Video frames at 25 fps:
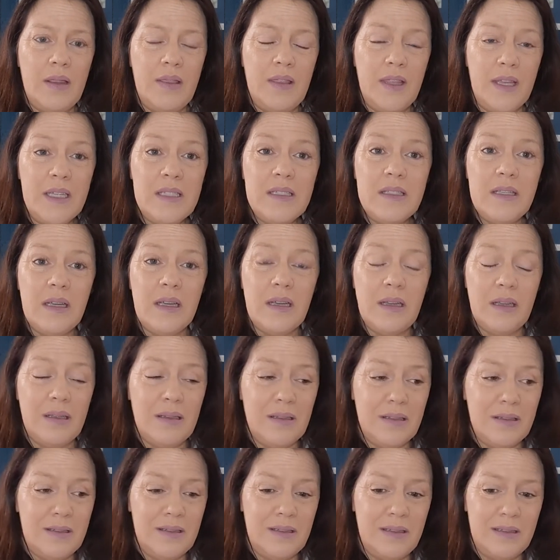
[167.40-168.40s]
things, uh,
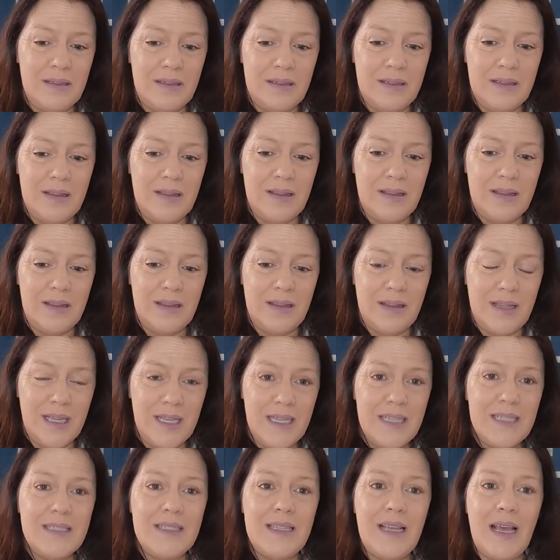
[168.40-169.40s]

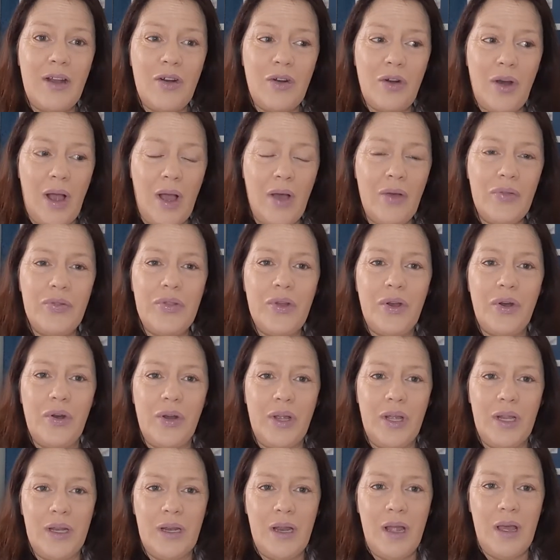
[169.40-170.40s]
things that are out there
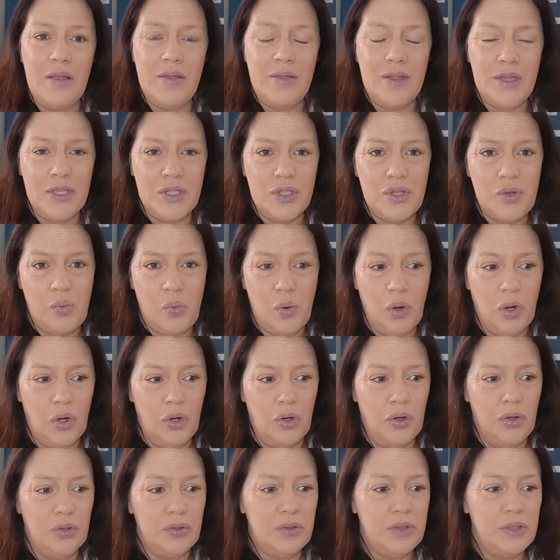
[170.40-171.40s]
in this
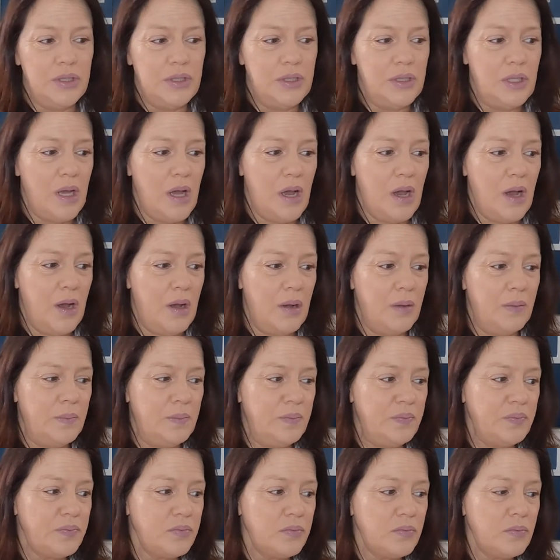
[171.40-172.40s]
world. Um,
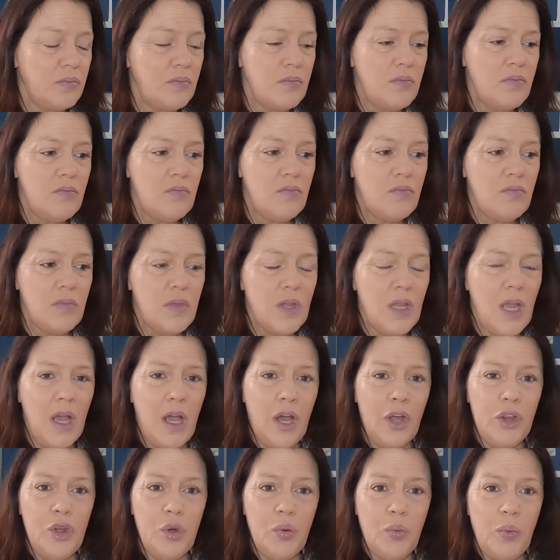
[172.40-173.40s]

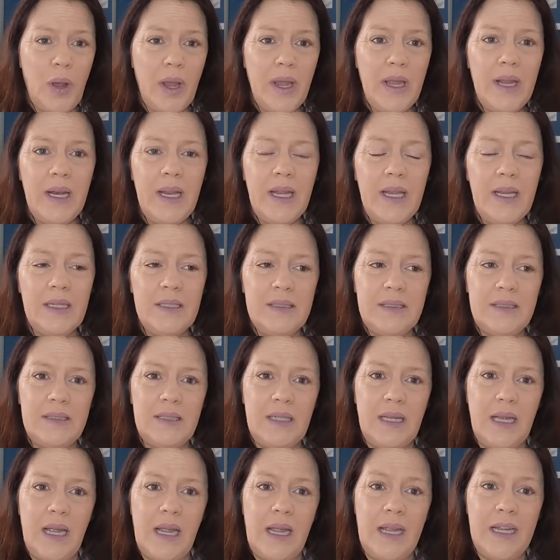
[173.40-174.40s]
other writings,
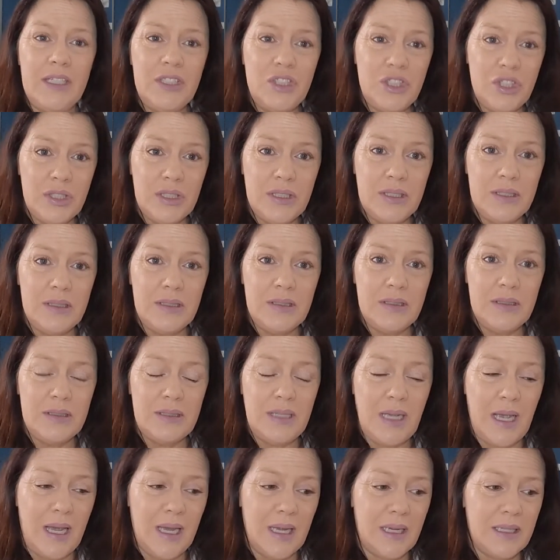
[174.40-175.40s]
ancient
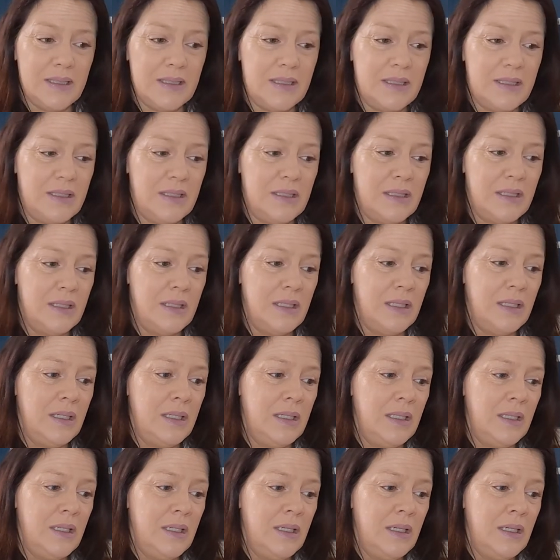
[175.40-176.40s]
texts,
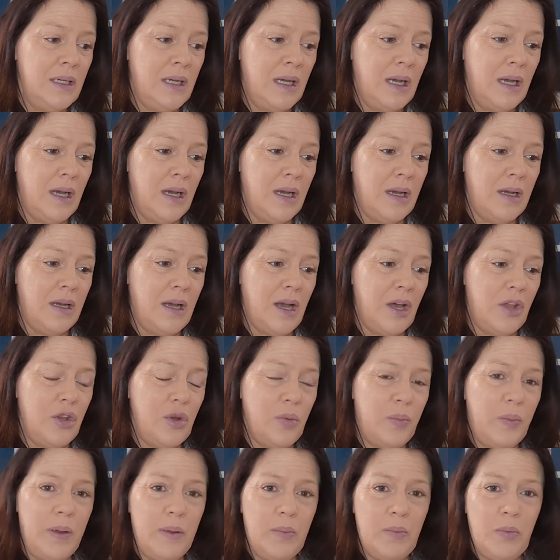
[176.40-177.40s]
Uh,
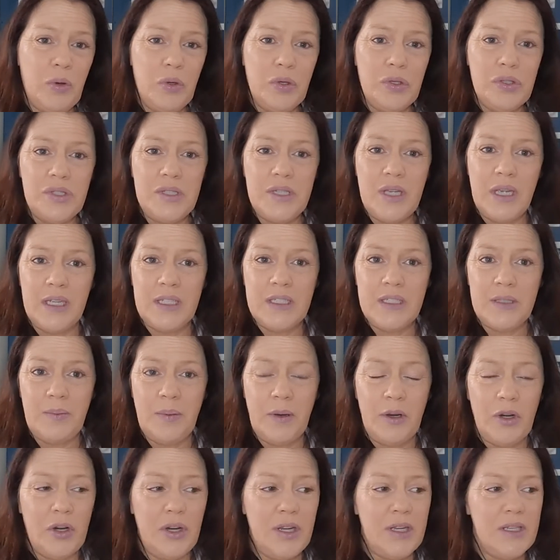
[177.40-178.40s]
other people's
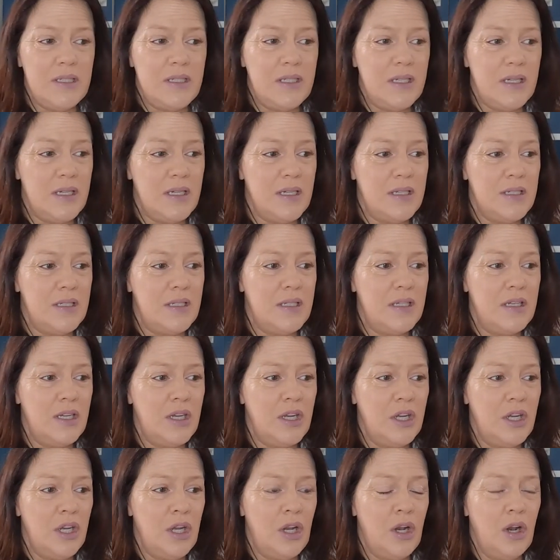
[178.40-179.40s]
experiences,
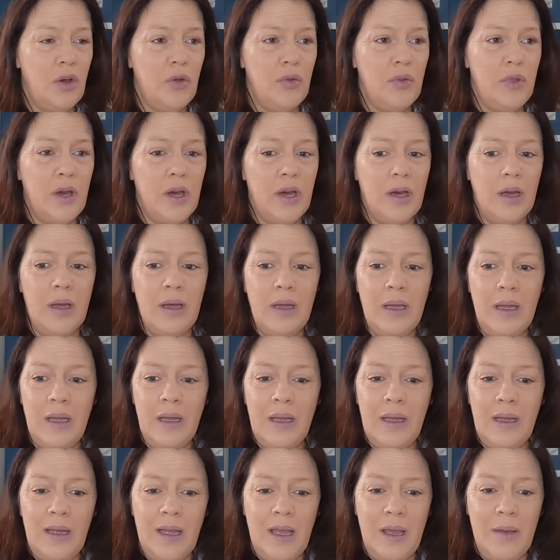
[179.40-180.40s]
you know, the
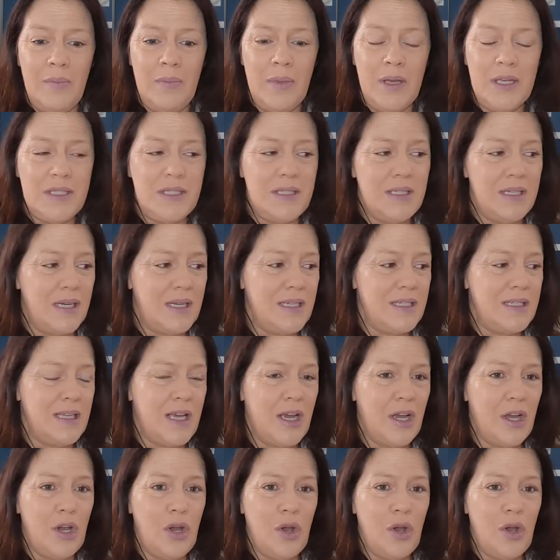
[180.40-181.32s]
mystics that